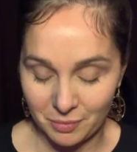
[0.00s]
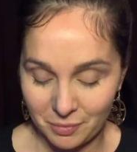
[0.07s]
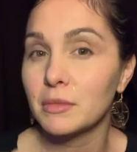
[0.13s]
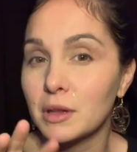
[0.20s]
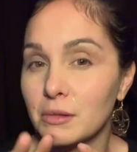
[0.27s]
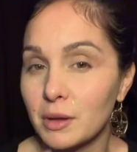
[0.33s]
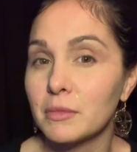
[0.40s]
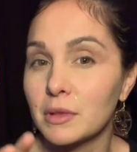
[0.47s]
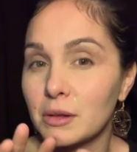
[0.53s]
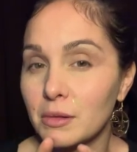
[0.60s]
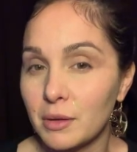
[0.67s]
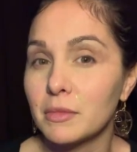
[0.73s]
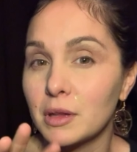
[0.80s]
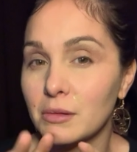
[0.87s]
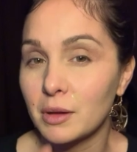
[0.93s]

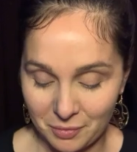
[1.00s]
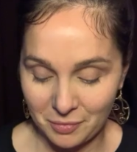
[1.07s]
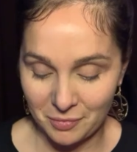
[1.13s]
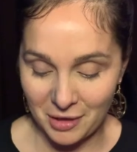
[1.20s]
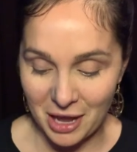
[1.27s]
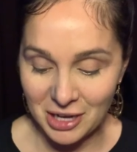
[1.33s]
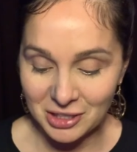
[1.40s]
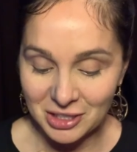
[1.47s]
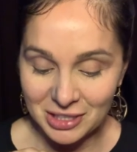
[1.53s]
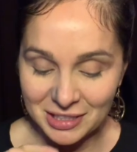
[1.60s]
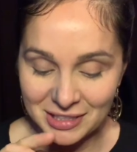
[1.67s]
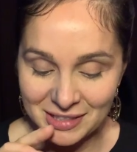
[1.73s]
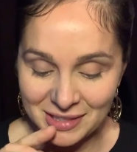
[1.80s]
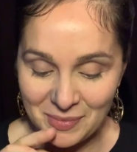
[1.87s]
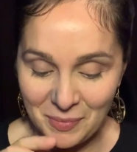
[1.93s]
the
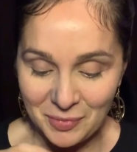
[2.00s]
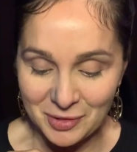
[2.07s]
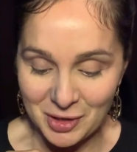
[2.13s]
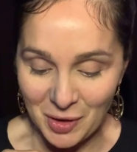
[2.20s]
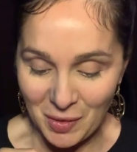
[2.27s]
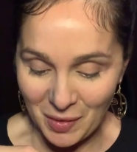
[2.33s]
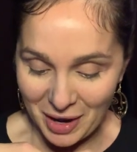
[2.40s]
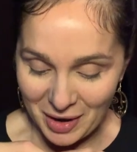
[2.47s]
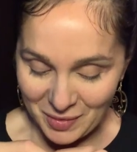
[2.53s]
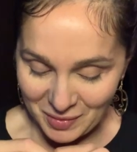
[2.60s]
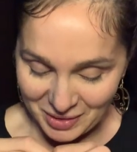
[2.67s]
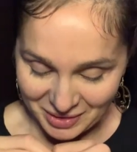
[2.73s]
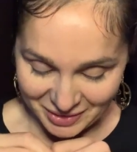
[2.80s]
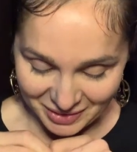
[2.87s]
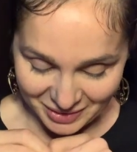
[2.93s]
lashes. So
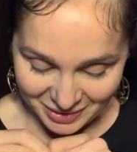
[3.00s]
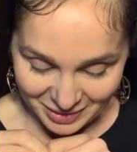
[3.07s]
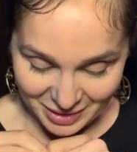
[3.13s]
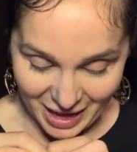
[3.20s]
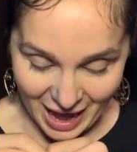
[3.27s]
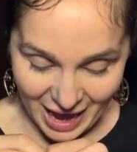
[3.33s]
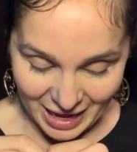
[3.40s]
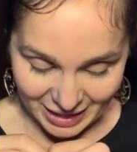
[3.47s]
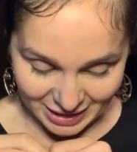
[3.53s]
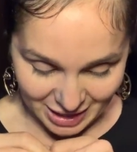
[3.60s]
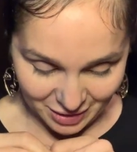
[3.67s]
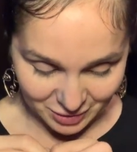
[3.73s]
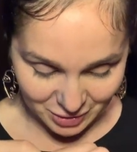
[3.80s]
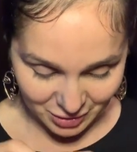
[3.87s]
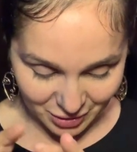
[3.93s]

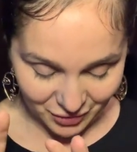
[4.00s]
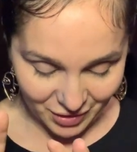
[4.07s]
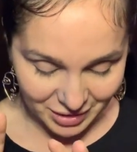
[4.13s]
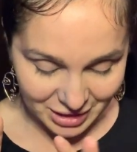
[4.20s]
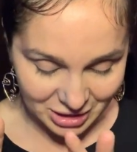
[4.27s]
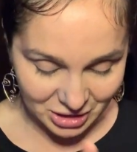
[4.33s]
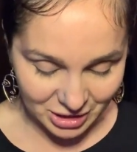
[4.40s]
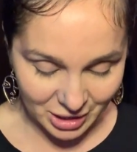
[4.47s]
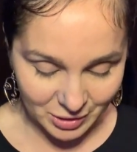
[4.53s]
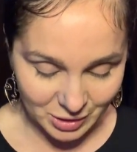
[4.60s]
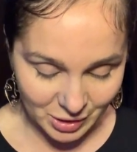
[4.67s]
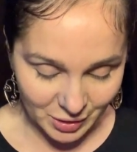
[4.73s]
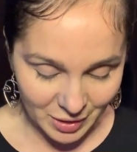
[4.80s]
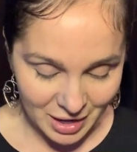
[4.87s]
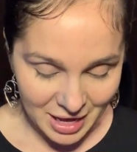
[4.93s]
I'll do the foundation now.
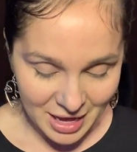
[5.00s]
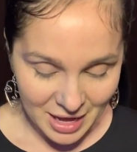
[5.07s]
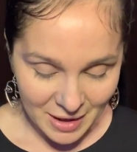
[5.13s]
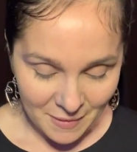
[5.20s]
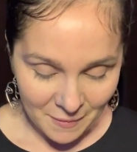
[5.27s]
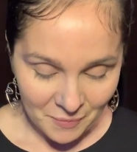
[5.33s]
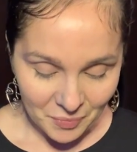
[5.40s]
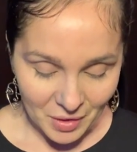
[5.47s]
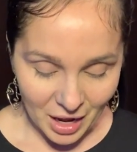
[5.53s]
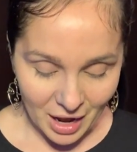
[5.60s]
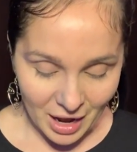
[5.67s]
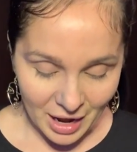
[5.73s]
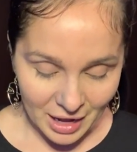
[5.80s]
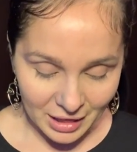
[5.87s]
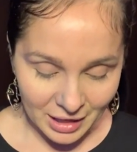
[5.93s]
So
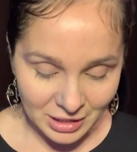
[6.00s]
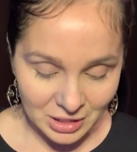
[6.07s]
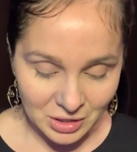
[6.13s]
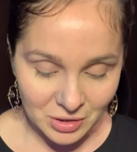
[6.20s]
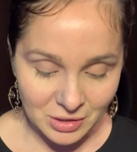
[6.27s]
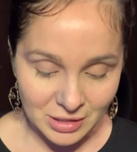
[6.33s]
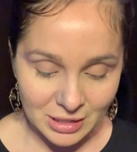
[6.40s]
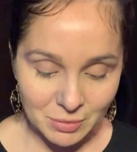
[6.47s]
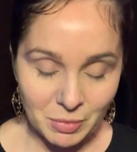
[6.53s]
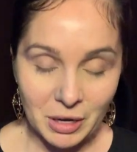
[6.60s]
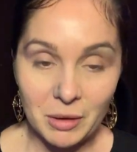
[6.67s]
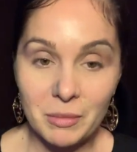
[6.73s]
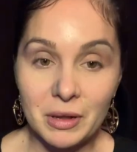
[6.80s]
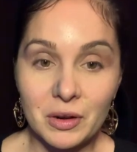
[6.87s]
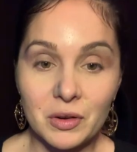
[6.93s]
I like to use this Bare
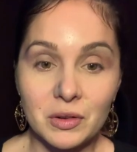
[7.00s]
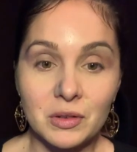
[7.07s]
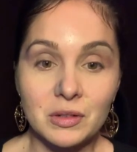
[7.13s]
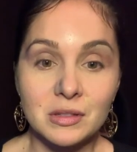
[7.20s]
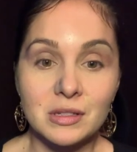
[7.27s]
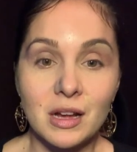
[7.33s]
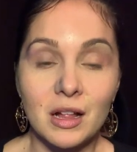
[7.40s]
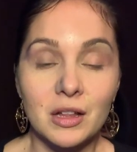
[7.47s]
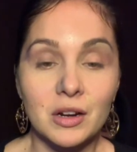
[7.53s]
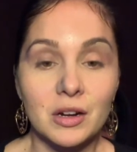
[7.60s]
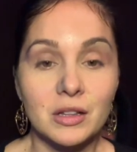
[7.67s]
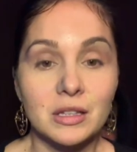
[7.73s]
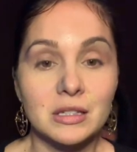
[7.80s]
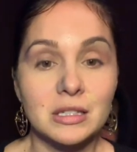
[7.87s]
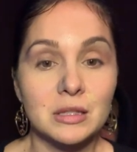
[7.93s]
Minerals color.
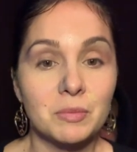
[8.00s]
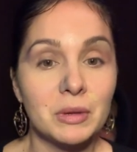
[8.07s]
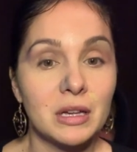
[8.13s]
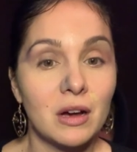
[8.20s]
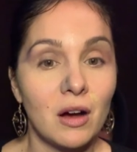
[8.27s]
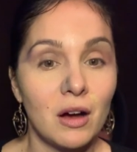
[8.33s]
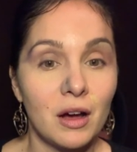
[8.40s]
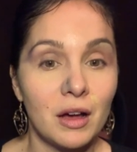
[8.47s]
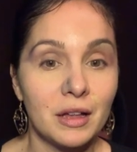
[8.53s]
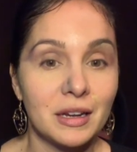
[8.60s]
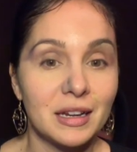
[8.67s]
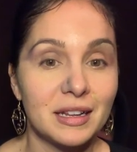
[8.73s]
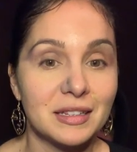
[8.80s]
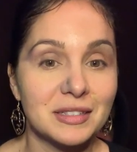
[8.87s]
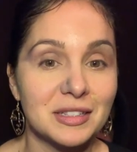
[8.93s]
This is Pecan.
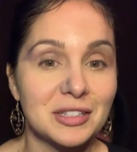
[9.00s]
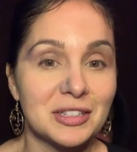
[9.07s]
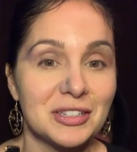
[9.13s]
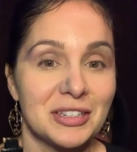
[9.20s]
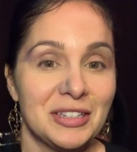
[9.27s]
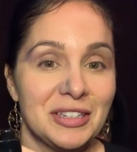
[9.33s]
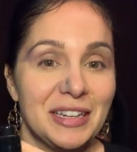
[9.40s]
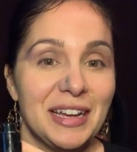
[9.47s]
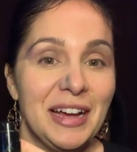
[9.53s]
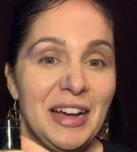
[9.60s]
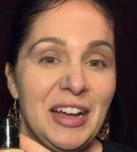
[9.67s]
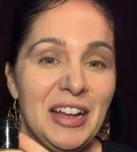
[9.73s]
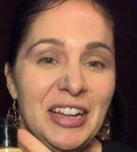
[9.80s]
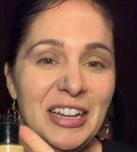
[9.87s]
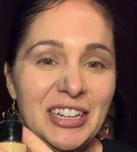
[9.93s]
It is a
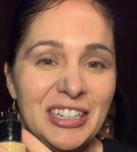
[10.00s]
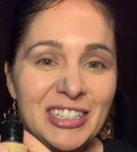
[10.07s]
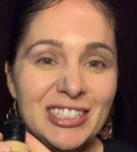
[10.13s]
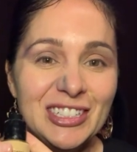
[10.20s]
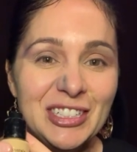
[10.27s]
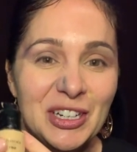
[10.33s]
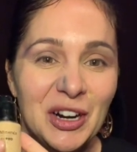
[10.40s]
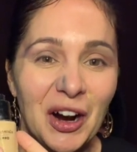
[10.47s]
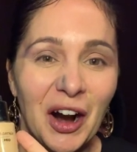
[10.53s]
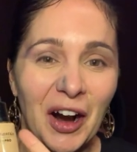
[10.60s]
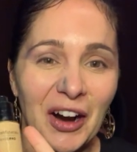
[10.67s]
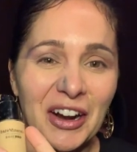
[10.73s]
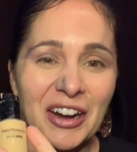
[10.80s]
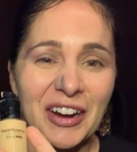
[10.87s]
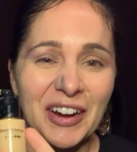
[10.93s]

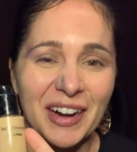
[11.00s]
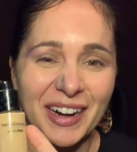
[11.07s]
dark,